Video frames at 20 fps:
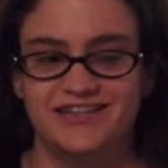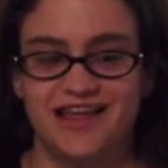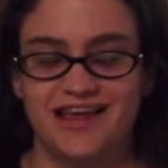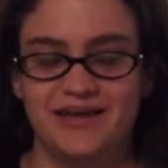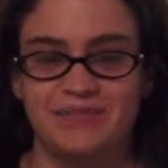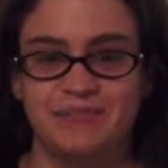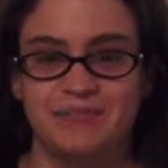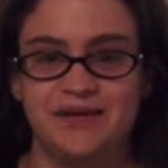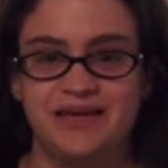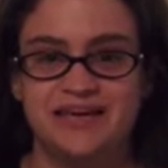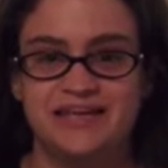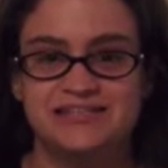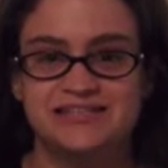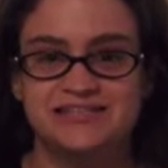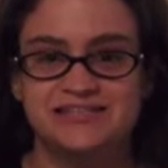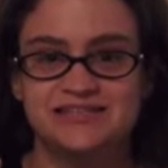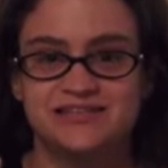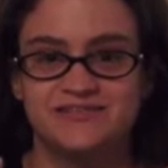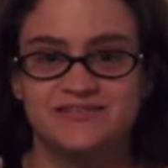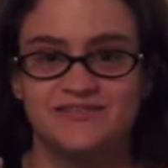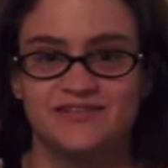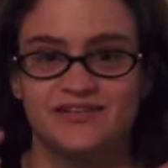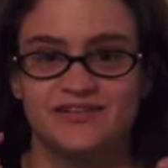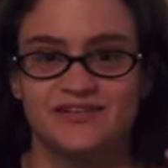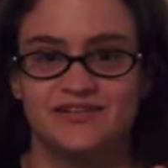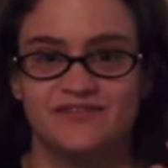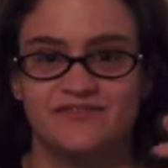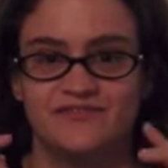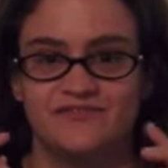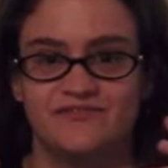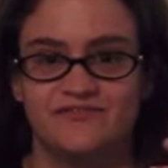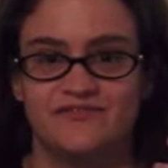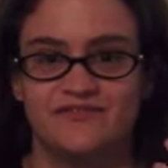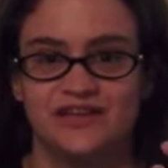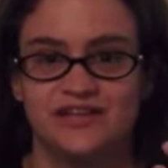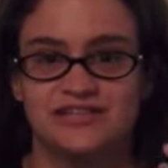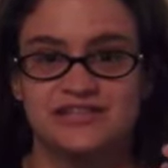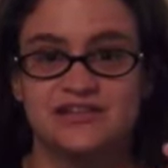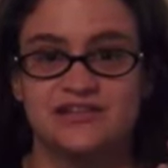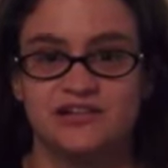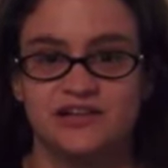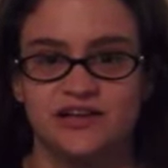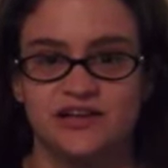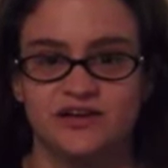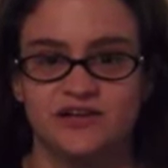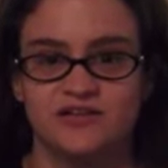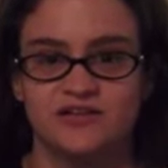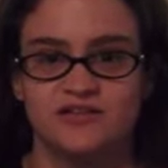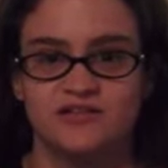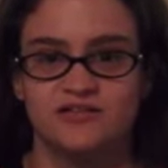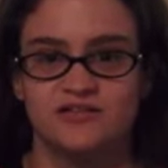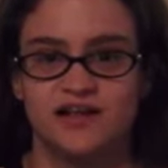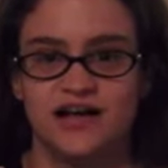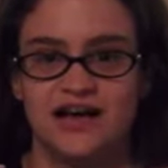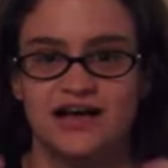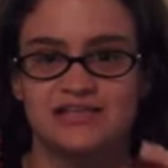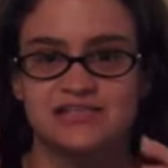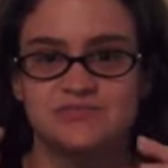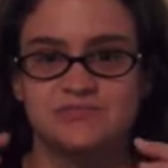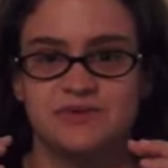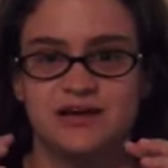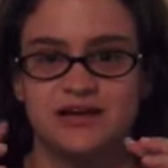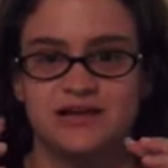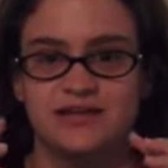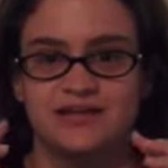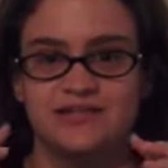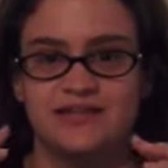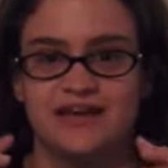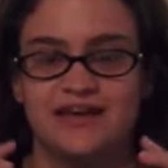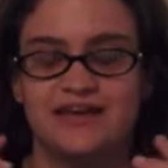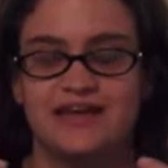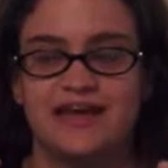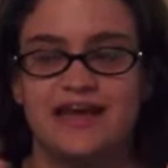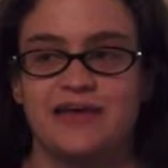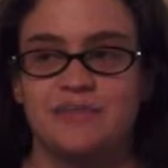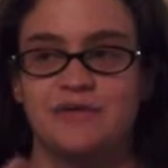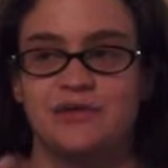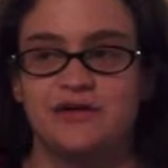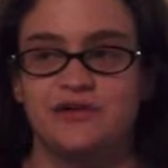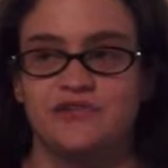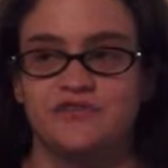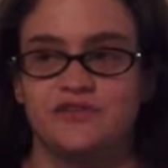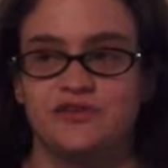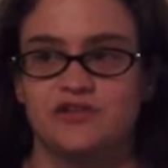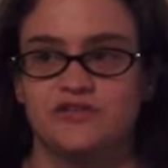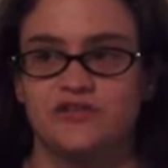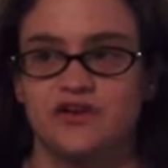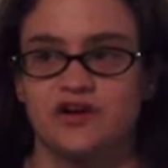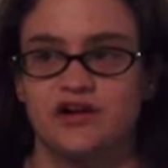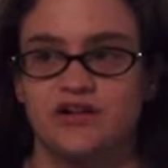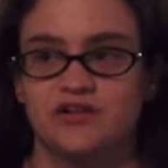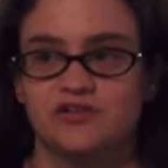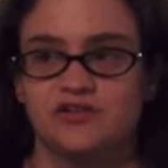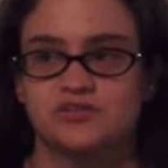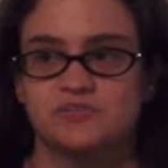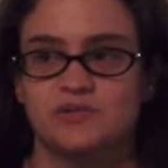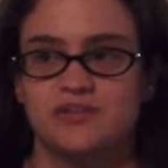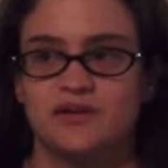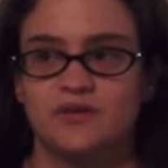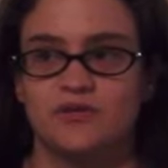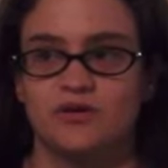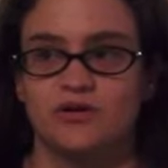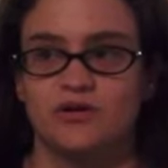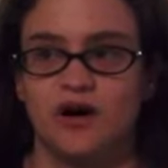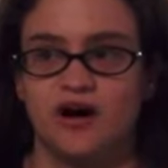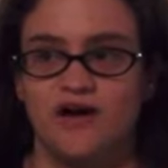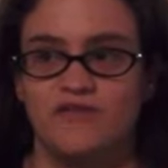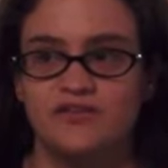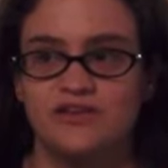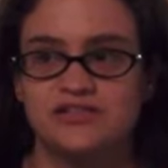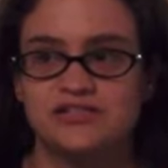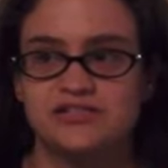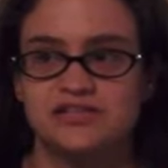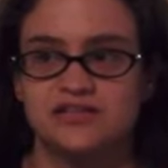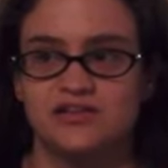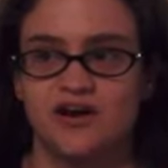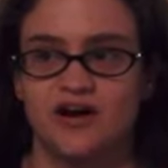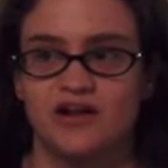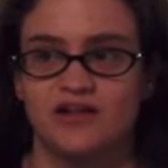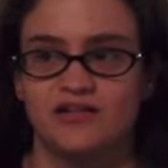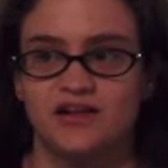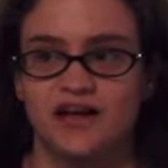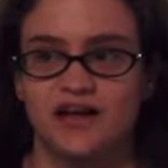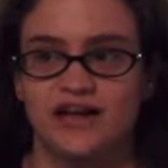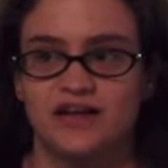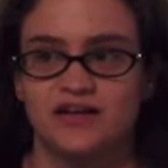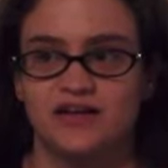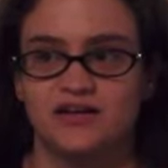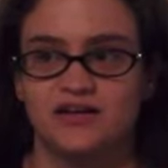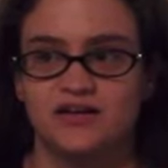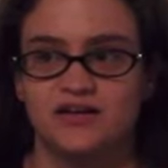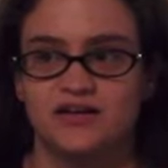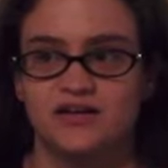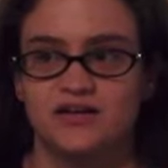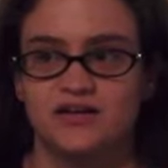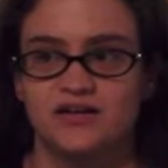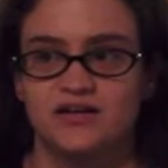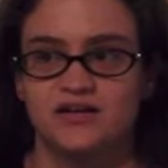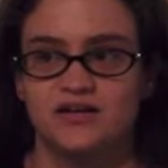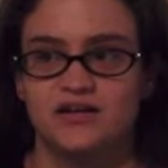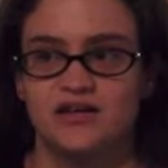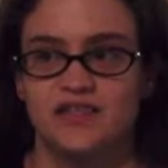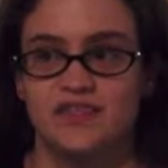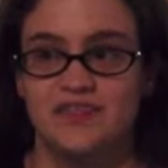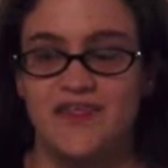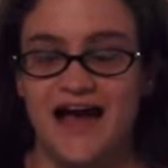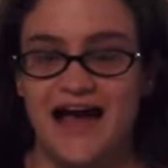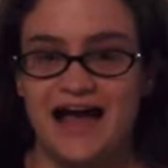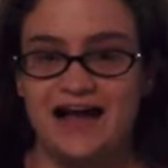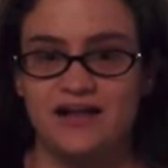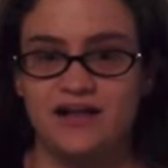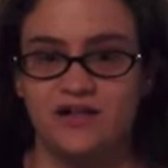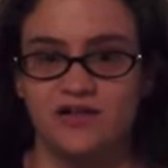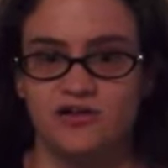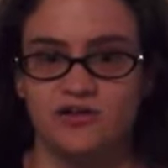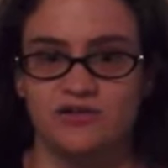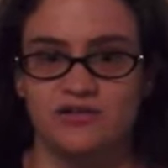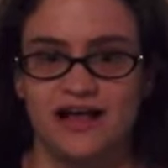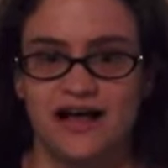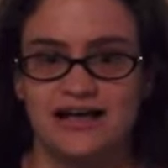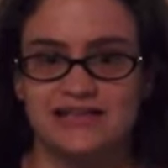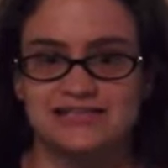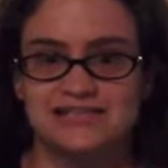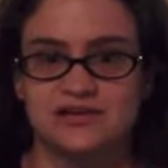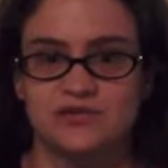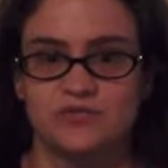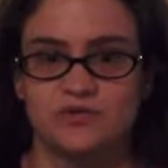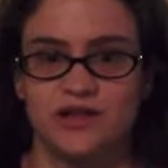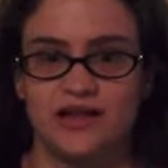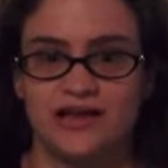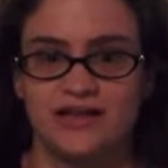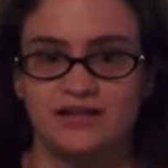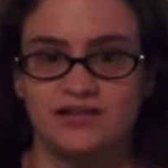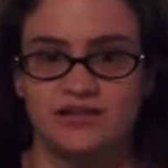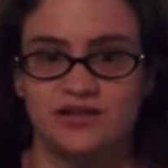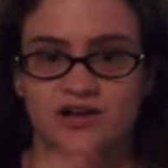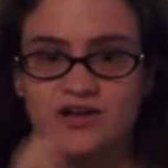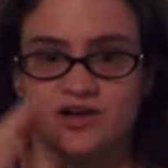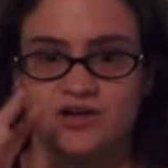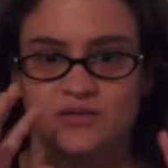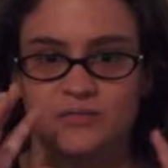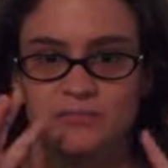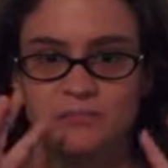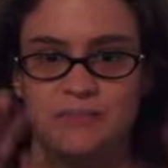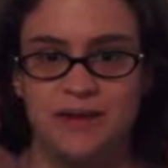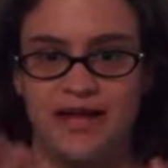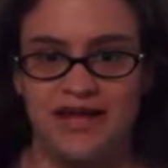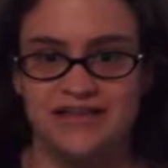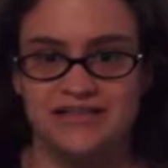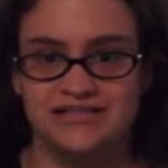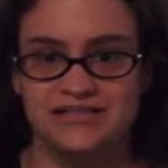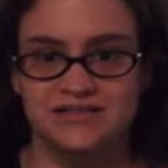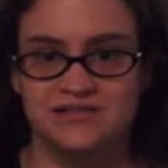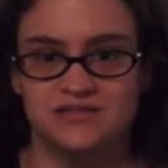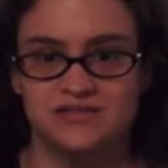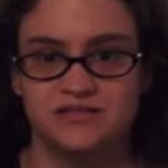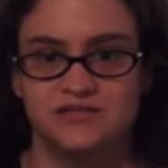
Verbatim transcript: like pieces of it's clear glass and it, they came in a few different colors but they were obviously not like that color glass they were like clear painted